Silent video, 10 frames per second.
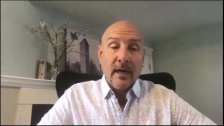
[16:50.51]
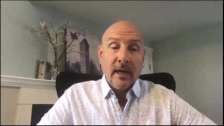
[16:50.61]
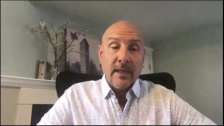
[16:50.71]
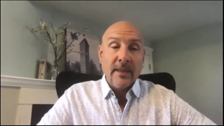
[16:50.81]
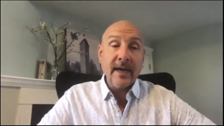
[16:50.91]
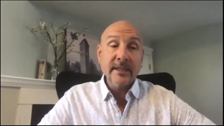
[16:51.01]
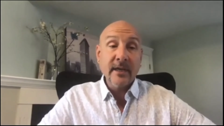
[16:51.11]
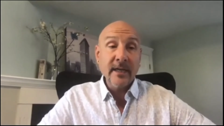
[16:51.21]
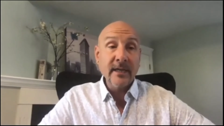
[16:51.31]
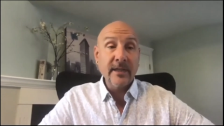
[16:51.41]
that's
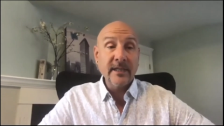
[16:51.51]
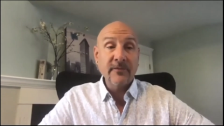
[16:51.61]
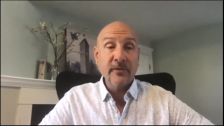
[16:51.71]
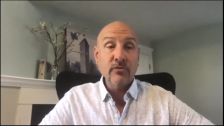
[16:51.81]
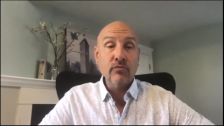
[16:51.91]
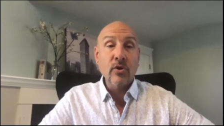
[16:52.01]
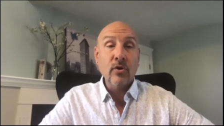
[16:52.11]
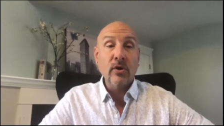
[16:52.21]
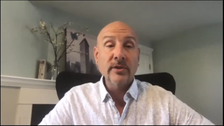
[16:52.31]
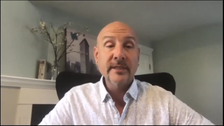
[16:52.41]
kind of the different
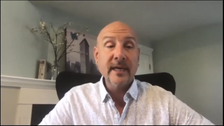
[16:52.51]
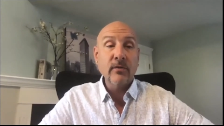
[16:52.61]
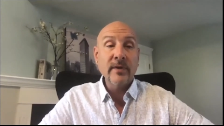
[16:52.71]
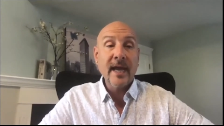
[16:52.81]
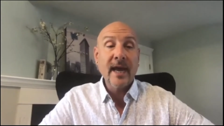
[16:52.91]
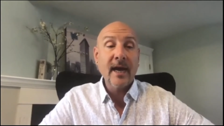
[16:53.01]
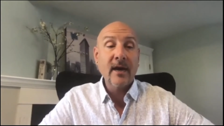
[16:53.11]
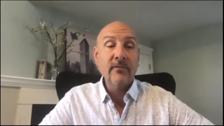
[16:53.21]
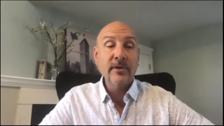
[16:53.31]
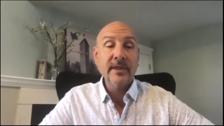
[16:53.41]
roles that we
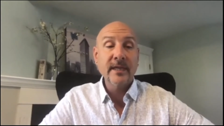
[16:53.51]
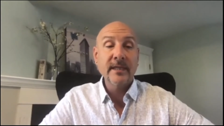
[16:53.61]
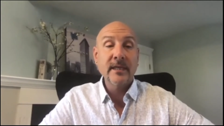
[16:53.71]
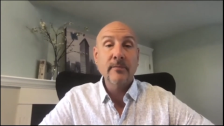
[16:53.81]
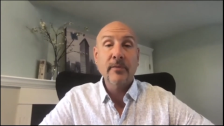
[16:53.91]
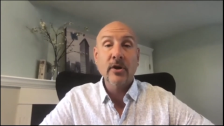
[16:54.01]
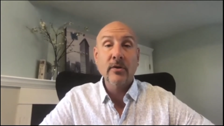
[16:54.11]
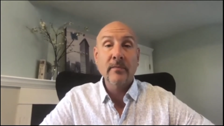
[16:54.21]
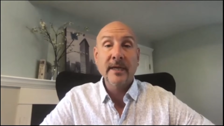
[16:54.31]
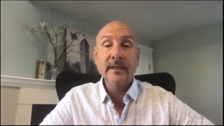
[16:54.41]
have within the
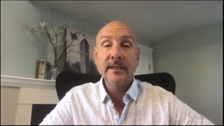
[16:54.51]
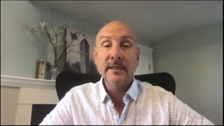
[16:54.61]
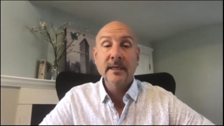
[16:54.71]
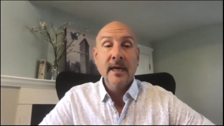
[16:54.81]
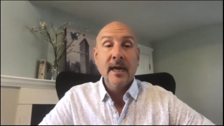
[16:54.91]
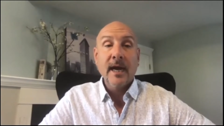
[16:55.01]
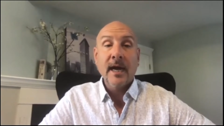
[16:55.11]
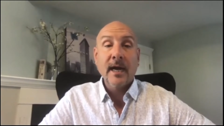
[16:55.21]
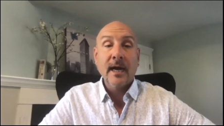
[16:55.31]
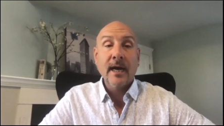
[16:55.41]
department.
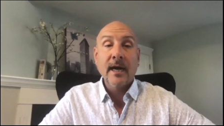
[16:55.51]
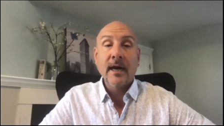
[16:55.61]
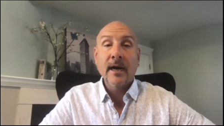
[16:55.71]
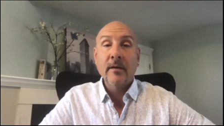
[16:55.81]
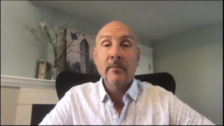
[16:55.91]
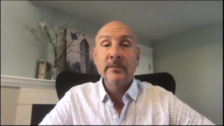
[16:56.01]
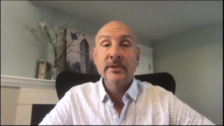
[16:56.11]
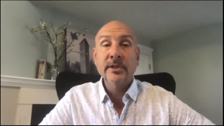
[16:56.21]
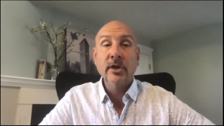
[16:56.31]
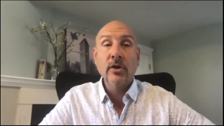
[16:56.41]
Um,
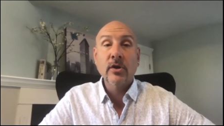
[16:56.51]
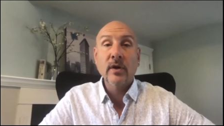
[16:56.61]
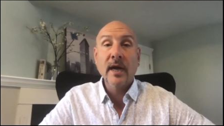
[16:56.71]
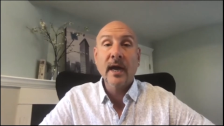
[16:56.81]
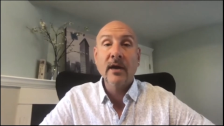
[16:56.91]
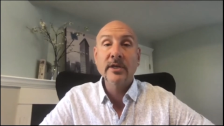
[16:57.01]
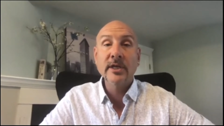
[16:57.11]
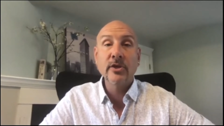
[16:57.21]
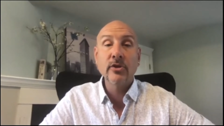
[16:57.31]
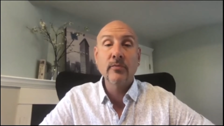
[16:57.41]
so how do
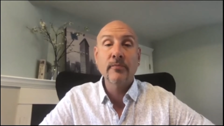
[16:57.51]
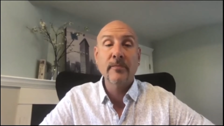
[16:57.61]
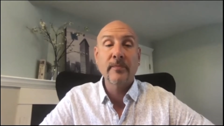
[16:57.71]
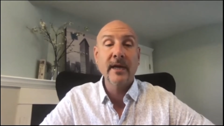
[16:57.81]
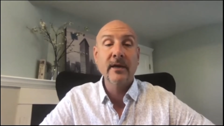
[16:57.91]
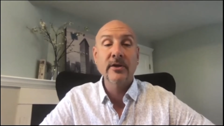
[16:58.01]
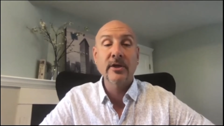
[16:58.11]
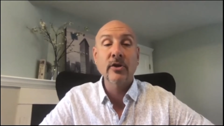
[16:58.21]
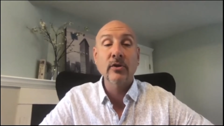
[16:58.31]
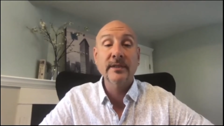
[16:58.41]
you prepare
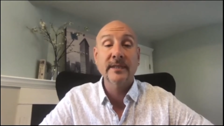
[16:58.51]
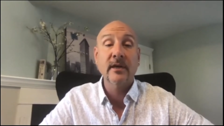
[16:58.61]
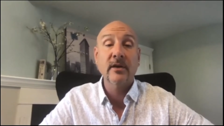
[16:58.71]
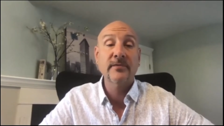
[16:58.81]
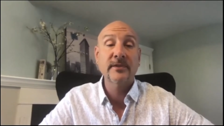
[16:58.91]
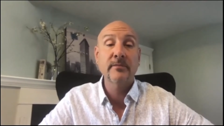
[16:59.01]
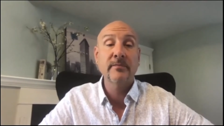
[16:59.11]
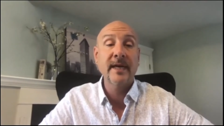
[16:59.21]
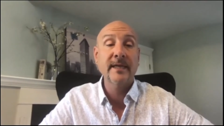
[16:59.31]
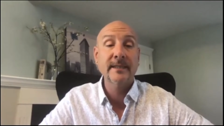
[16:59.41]
yourself to
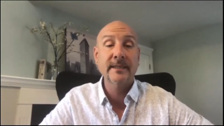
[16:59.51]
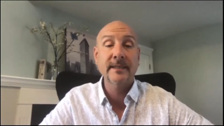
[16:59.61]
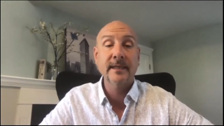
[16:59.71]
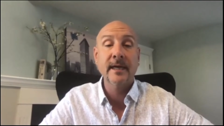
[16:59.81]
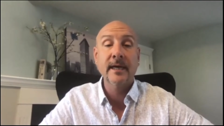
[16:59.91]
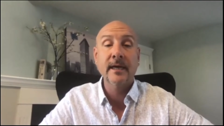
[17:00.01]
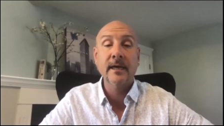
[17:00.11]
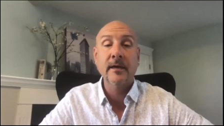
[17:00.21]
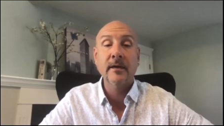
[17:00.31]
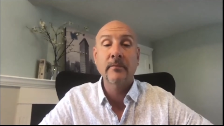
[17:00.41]
best
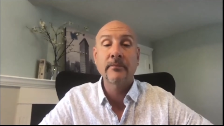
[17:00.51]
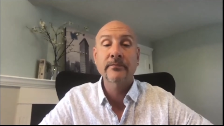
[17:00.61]
um,